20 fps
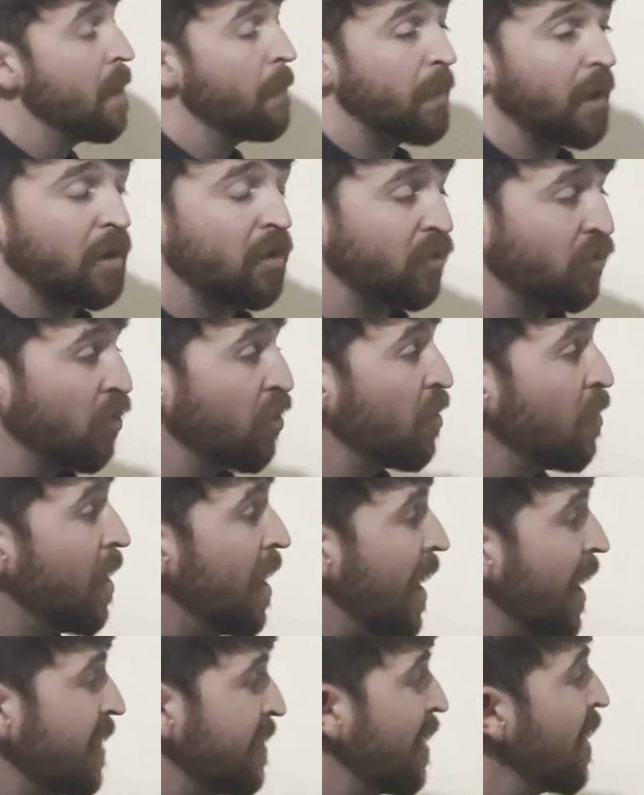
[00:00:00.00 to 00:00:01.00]
because
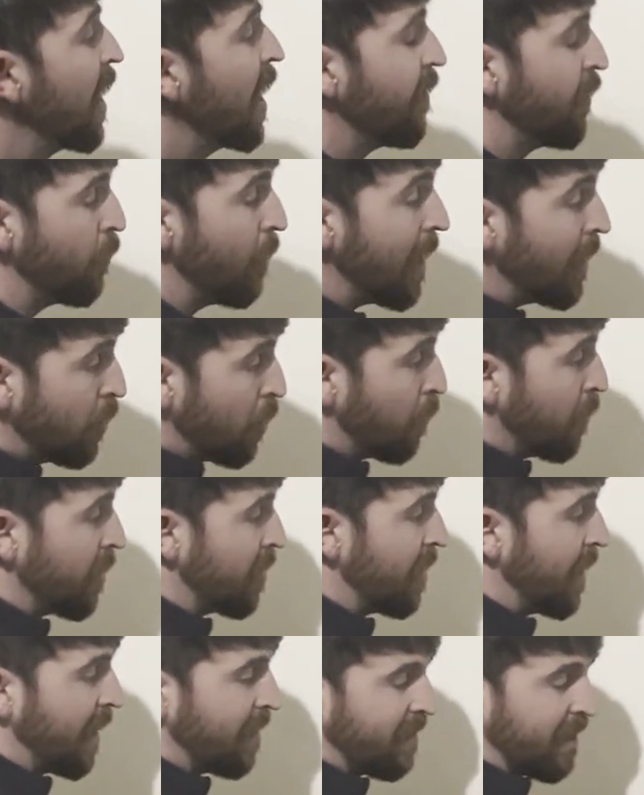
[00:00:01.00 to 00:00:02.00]
otherwise if you end up
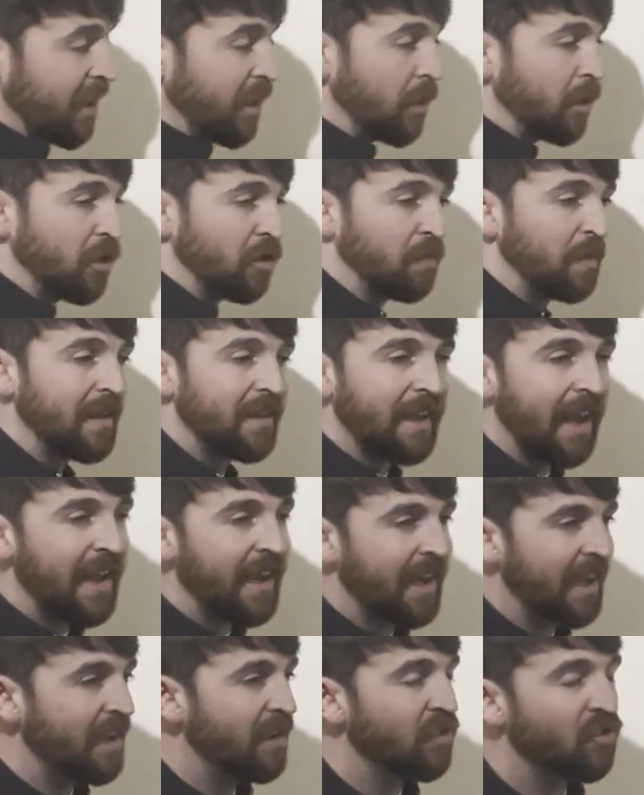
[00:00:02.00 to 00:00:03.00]
with this then you'd just be
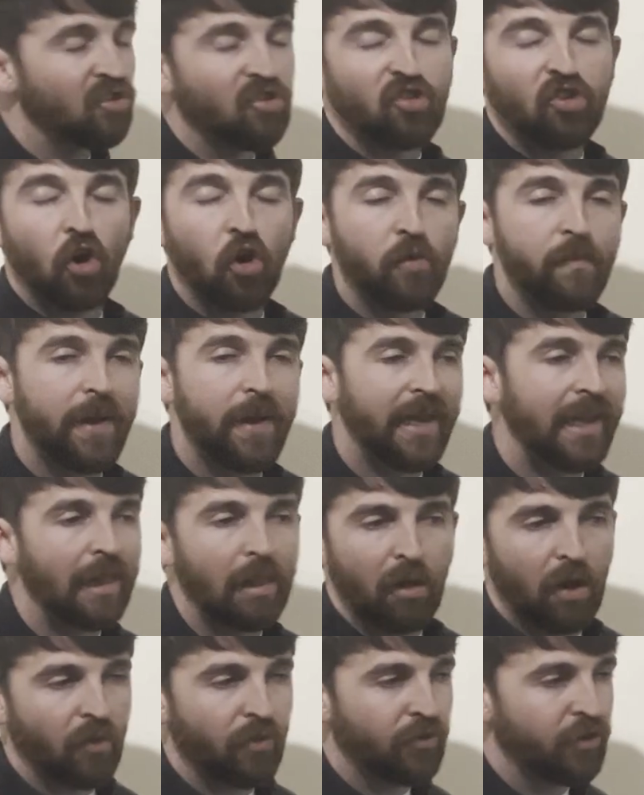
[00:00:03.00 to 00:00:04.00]
taking so many
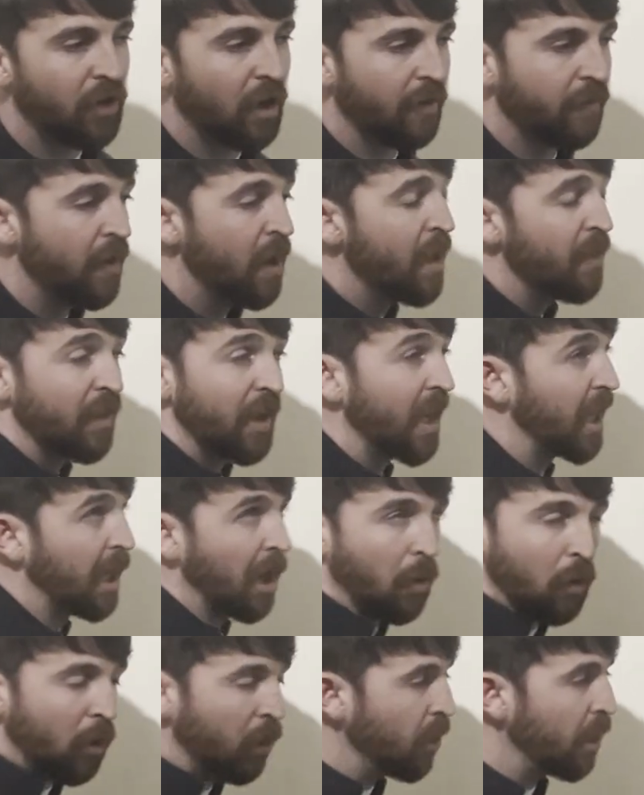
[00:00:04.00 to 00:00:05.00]
lots off that it
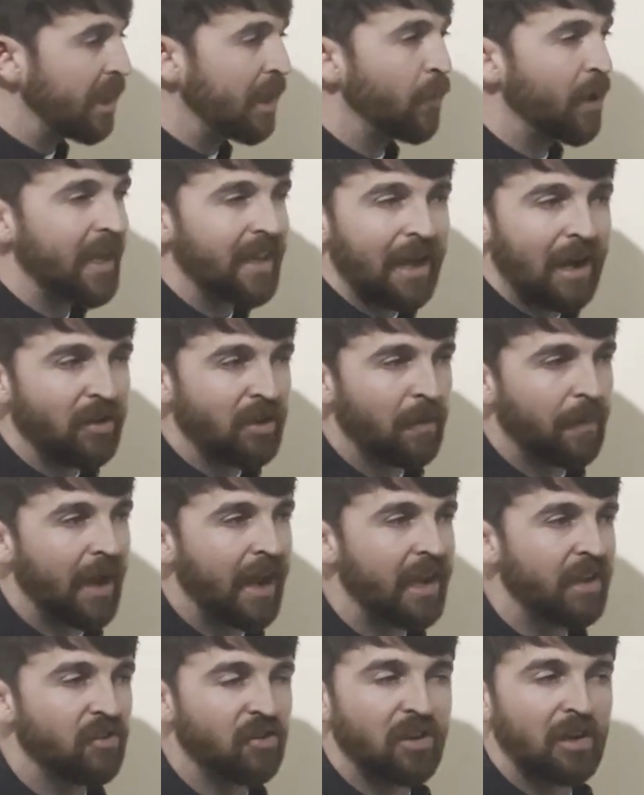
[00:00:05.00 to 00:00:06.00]
go all the way down your
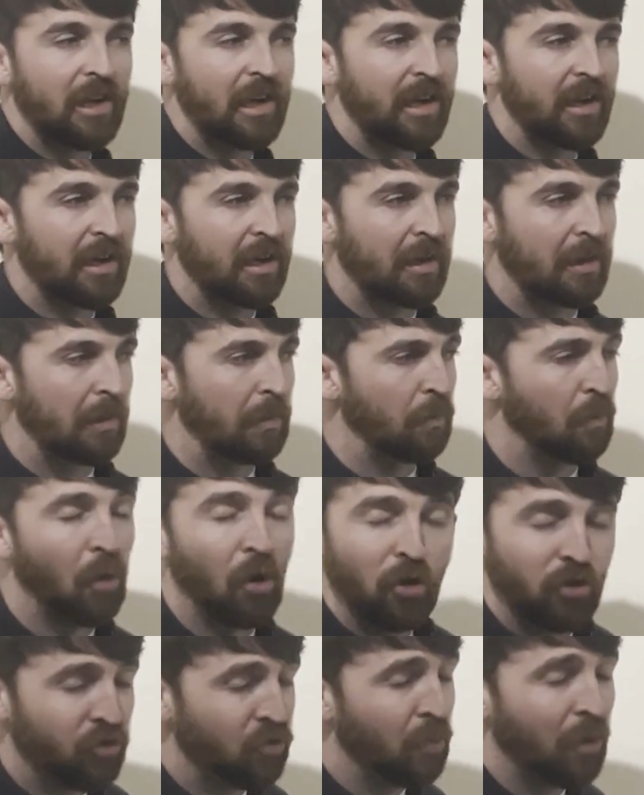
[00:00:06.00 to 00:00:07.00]
page and you're
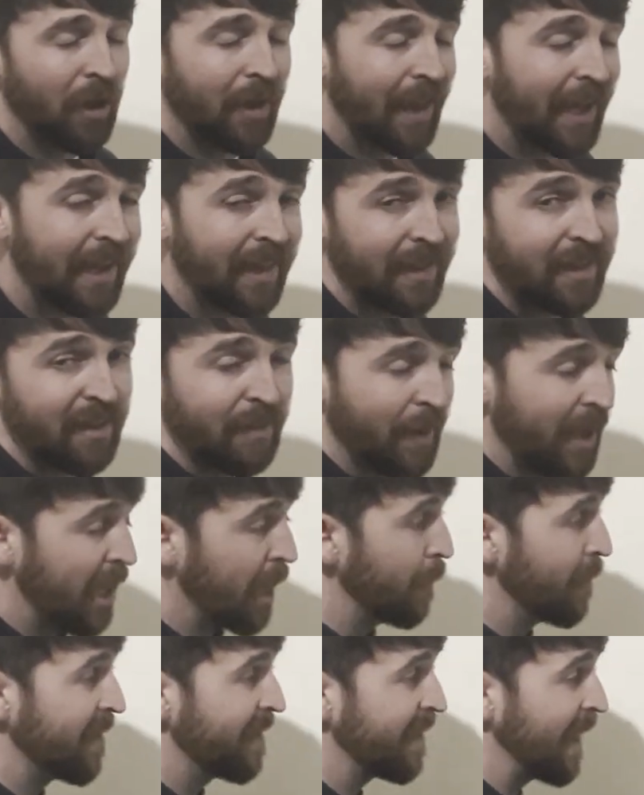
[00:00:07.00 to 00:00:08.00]
much more likely to make
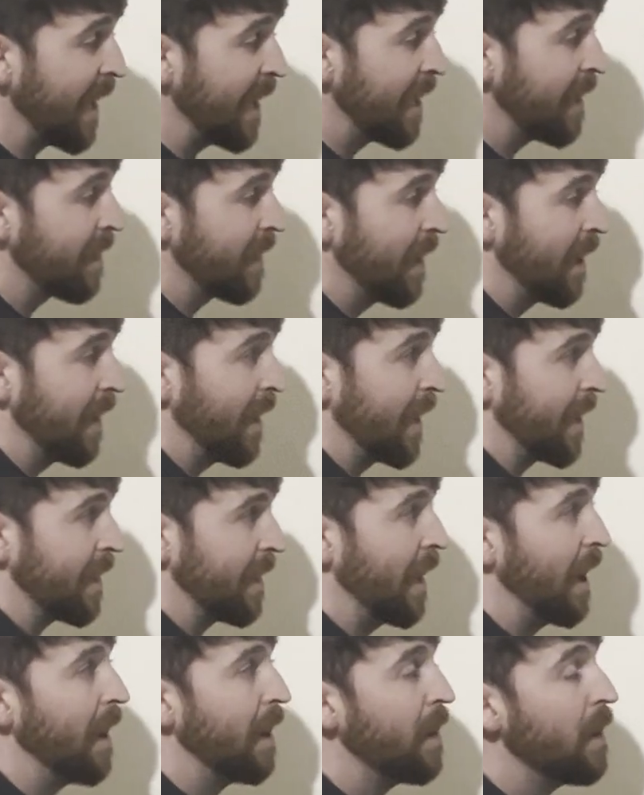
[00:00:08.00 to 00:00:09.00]
a mistake there like
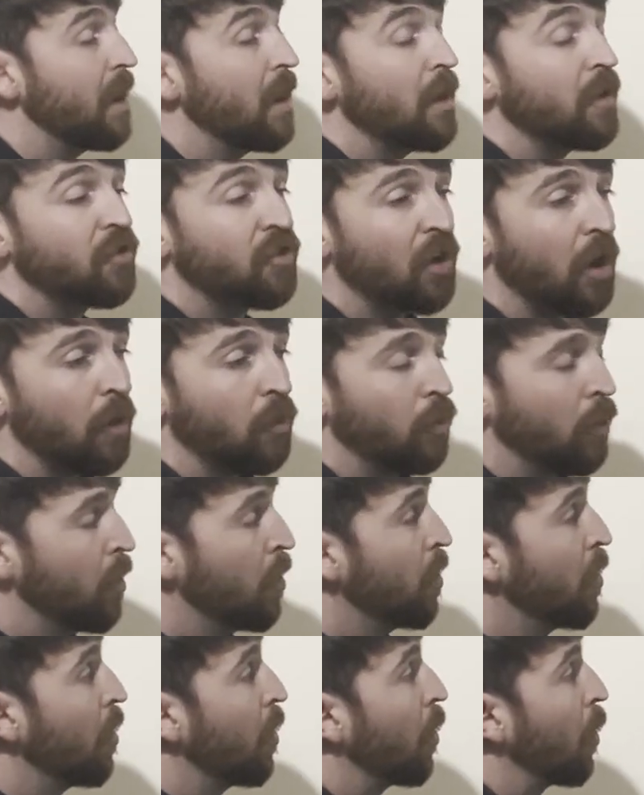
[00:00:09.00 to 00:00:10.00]
that. So
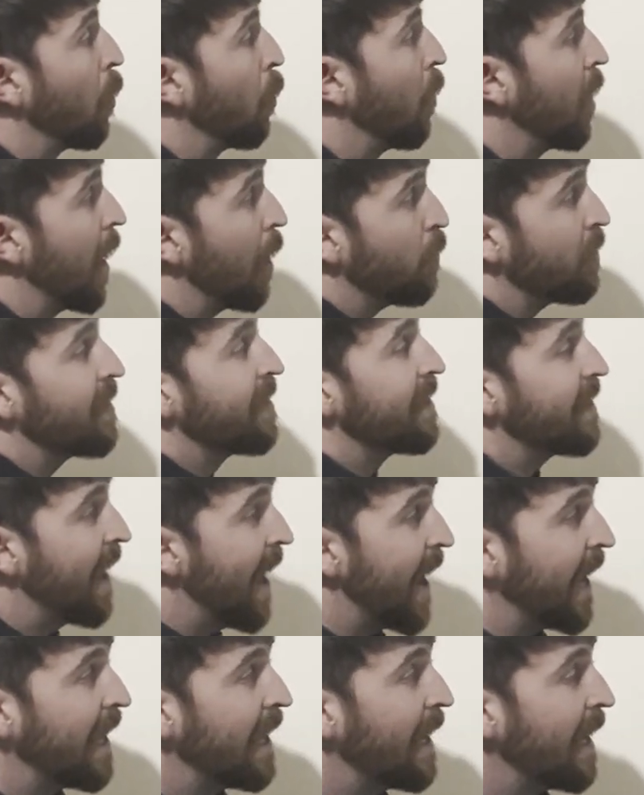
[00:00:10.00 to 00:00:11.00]
what I would
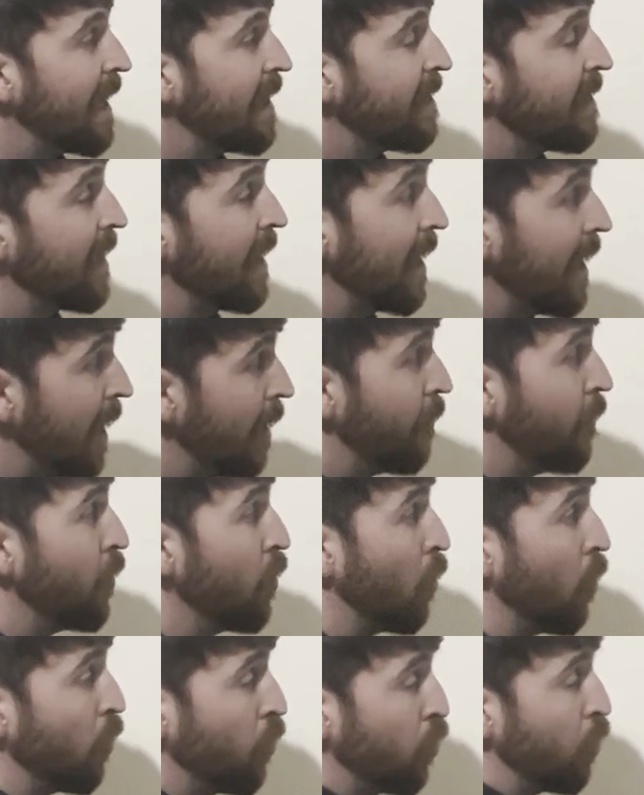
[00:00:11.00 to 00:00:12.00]
say is if
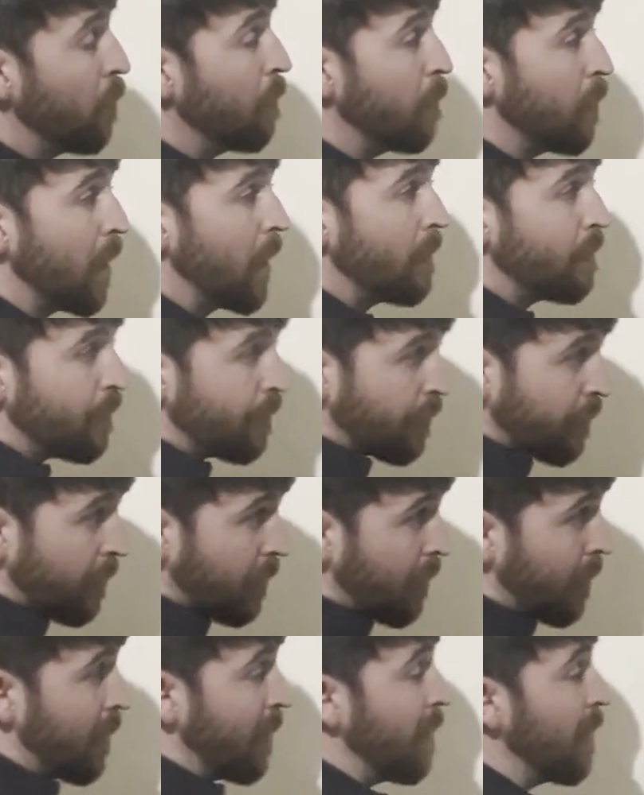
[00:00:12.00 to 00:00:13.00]
your number
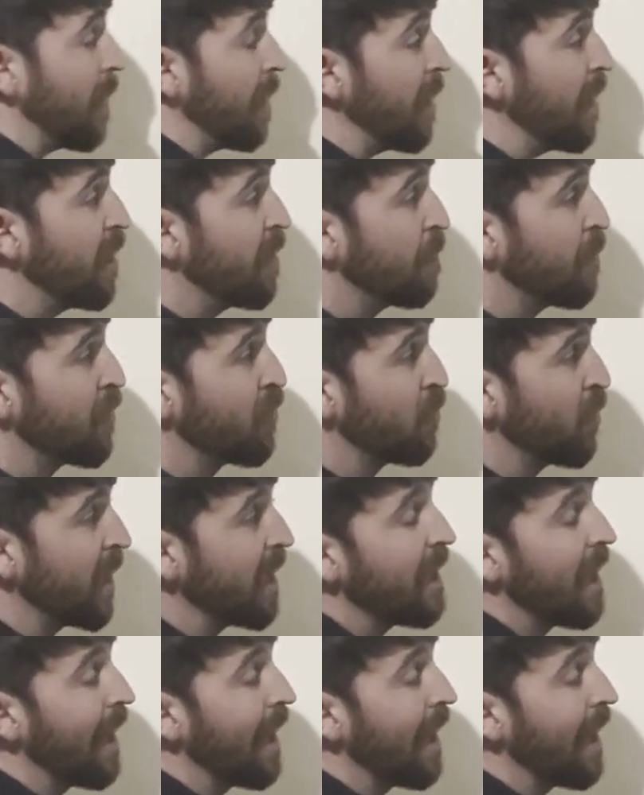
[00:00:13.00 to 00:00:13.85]
is between